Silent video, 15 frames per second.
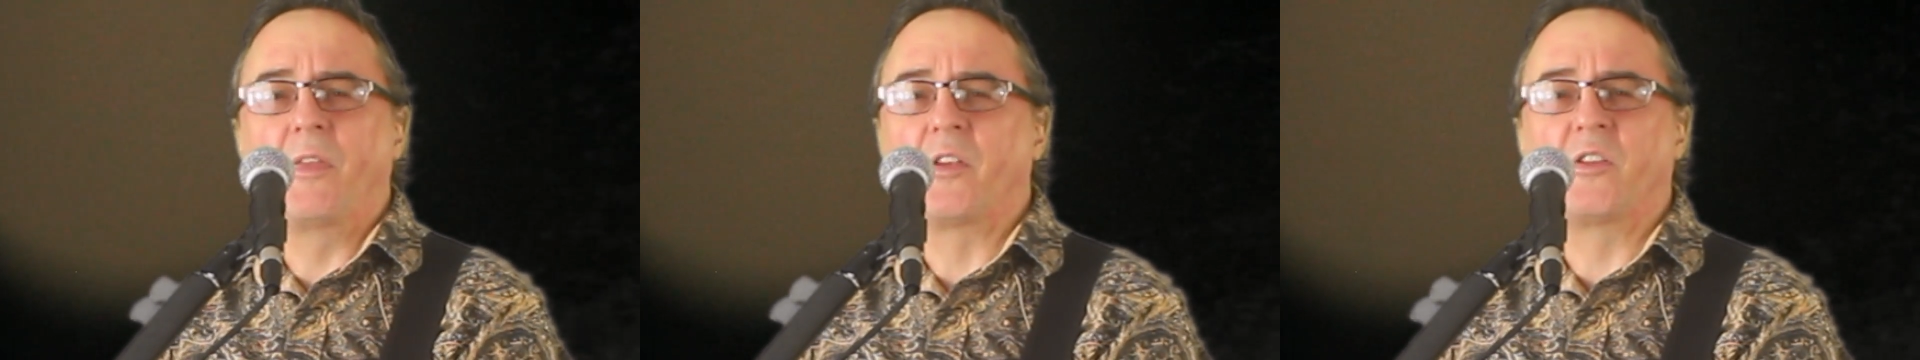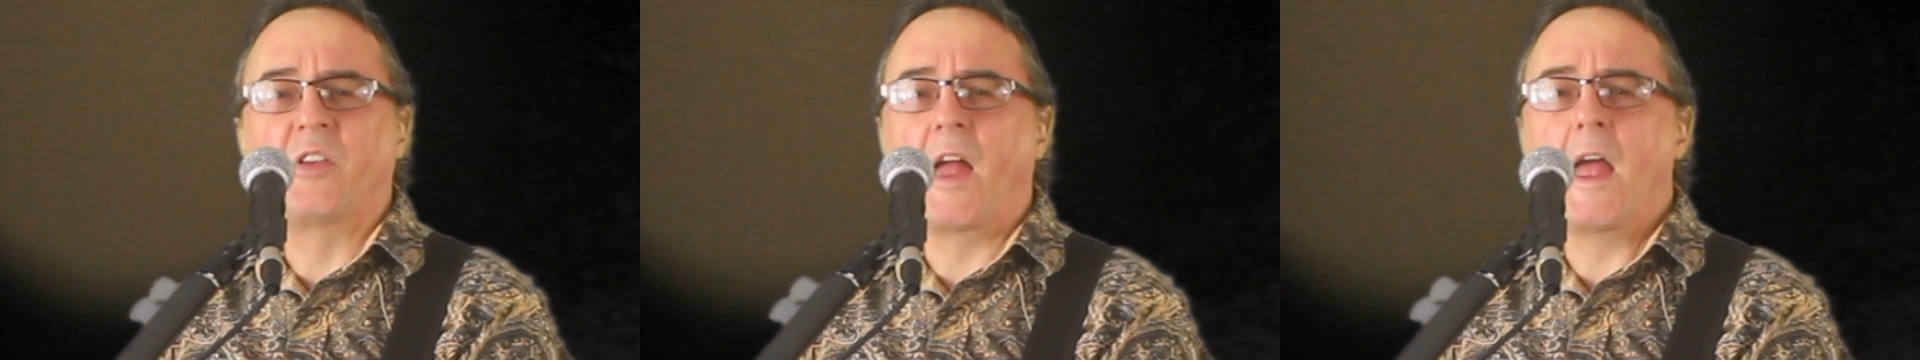the
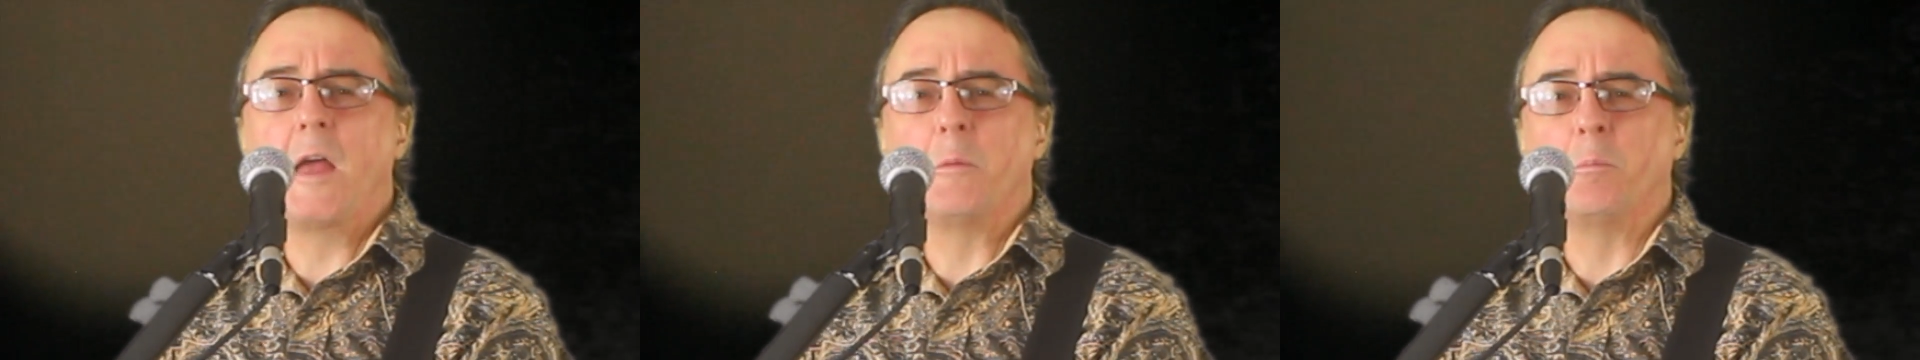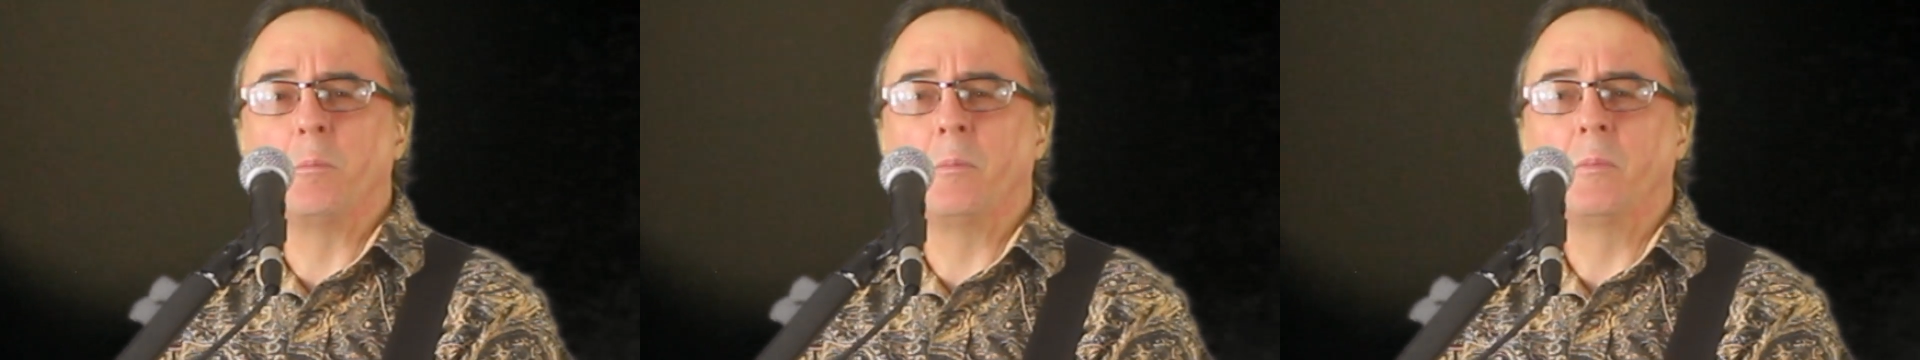
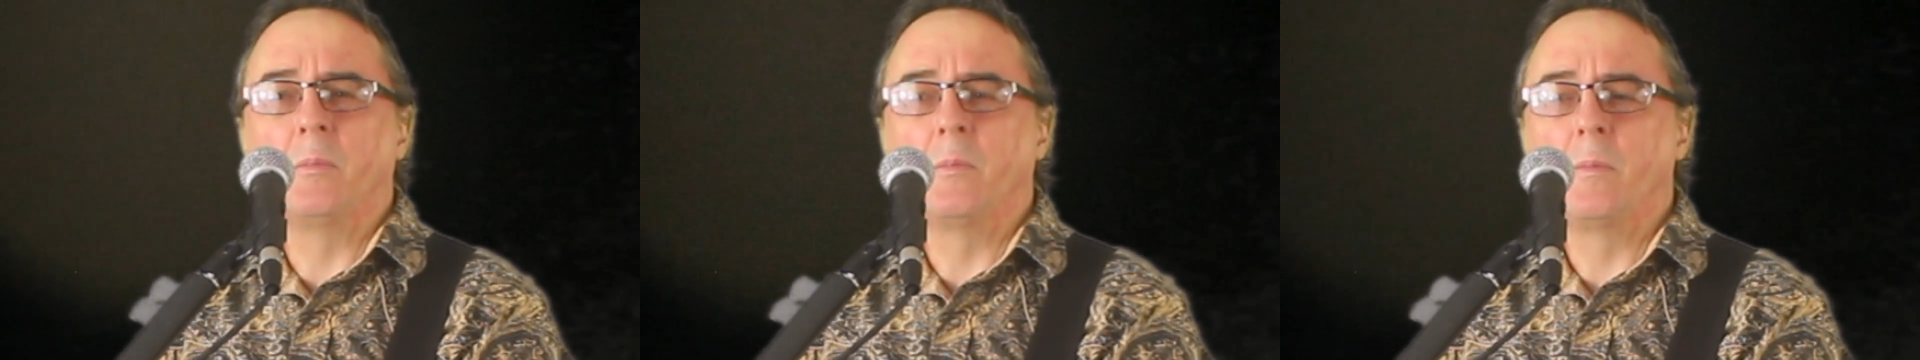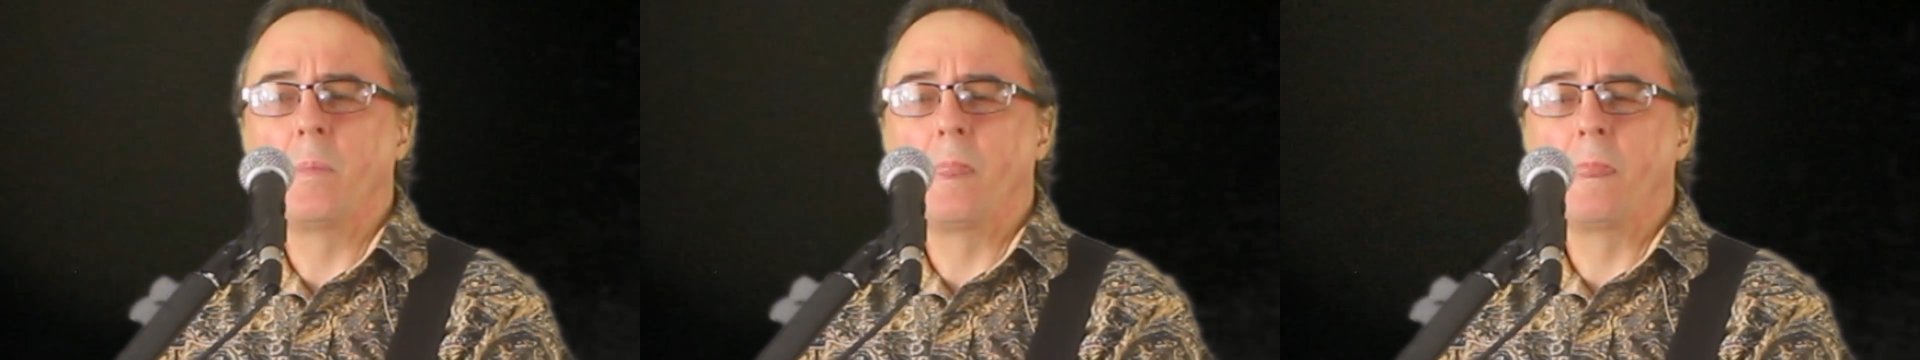
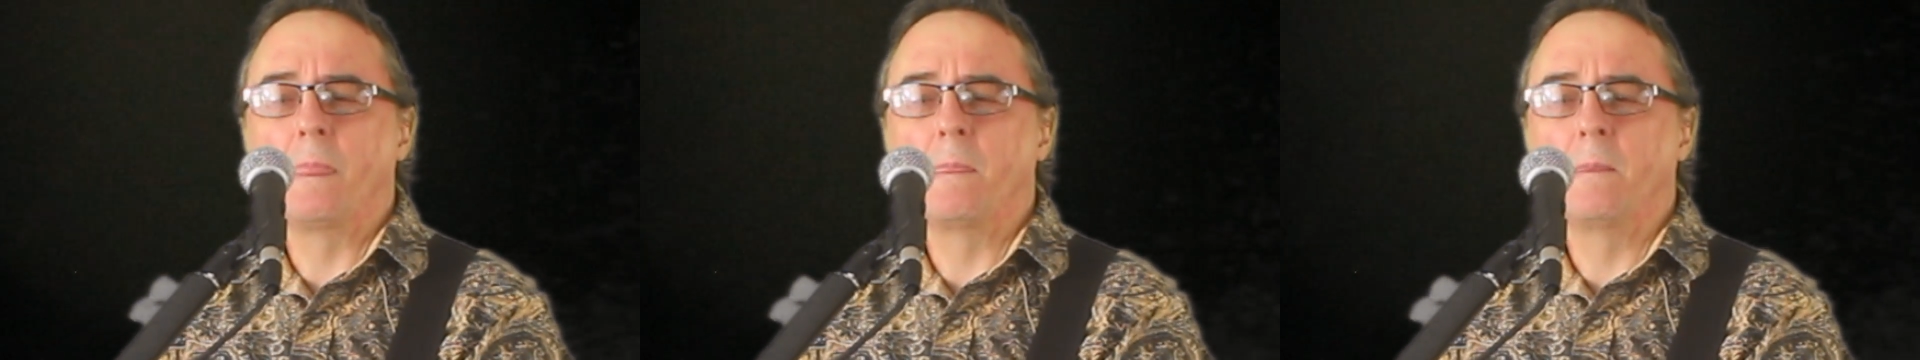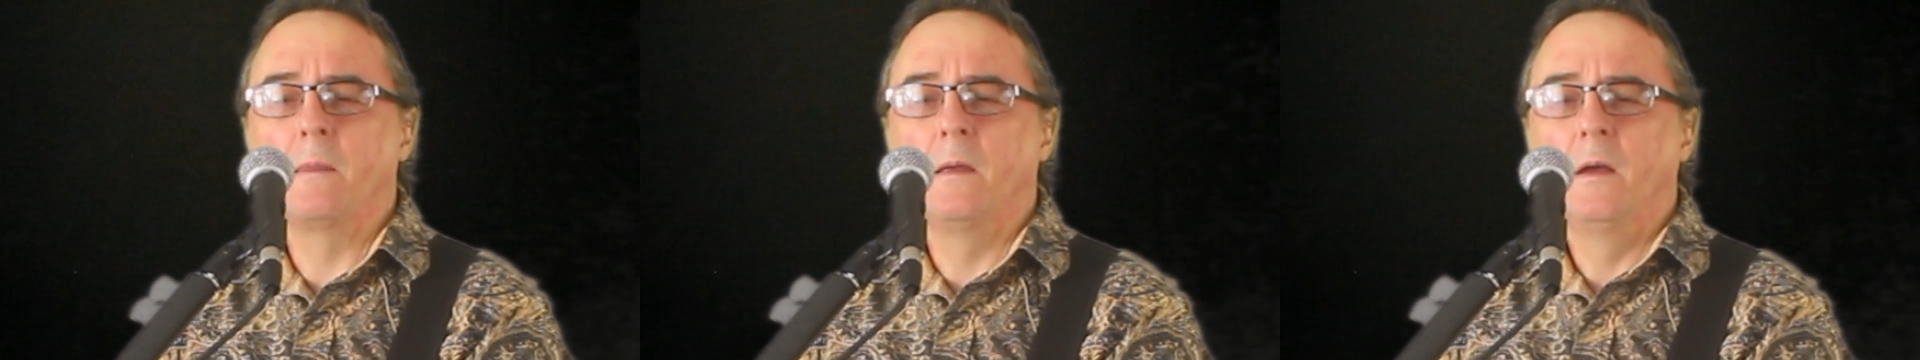
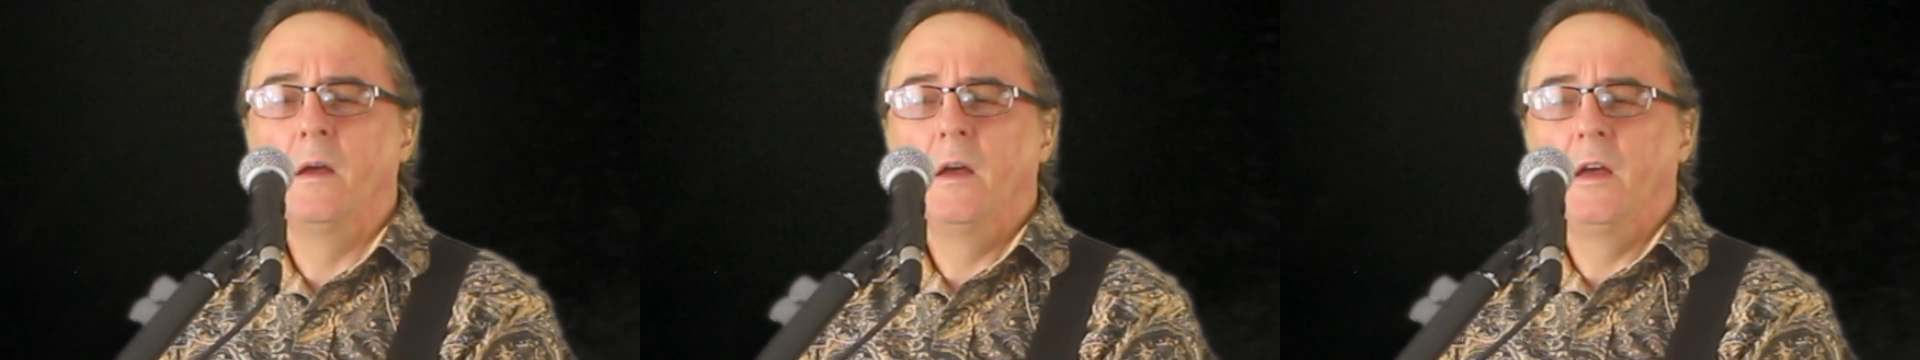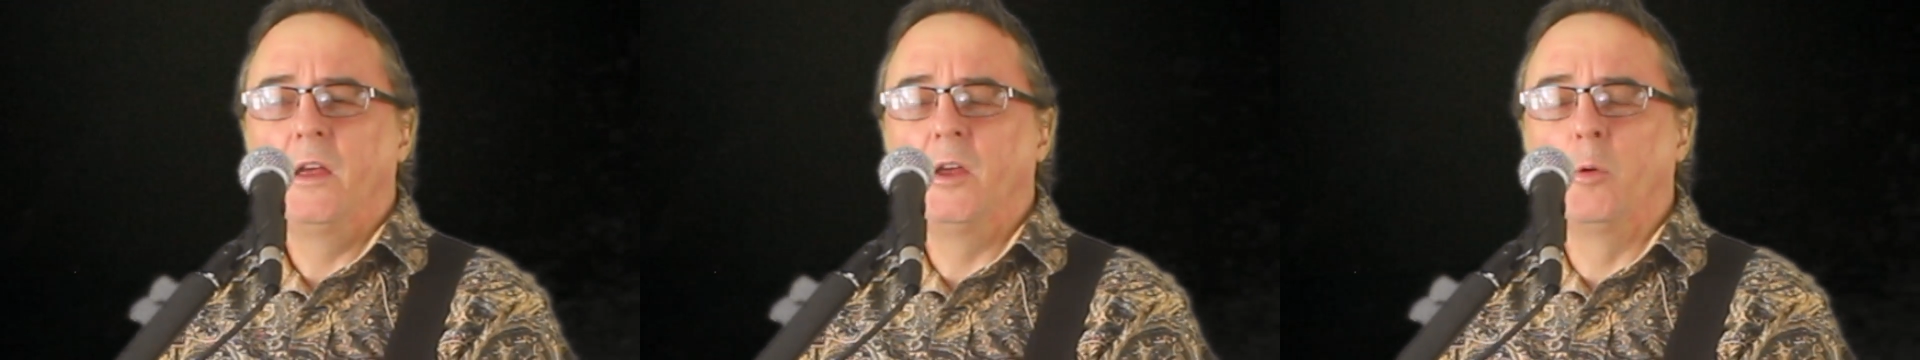same.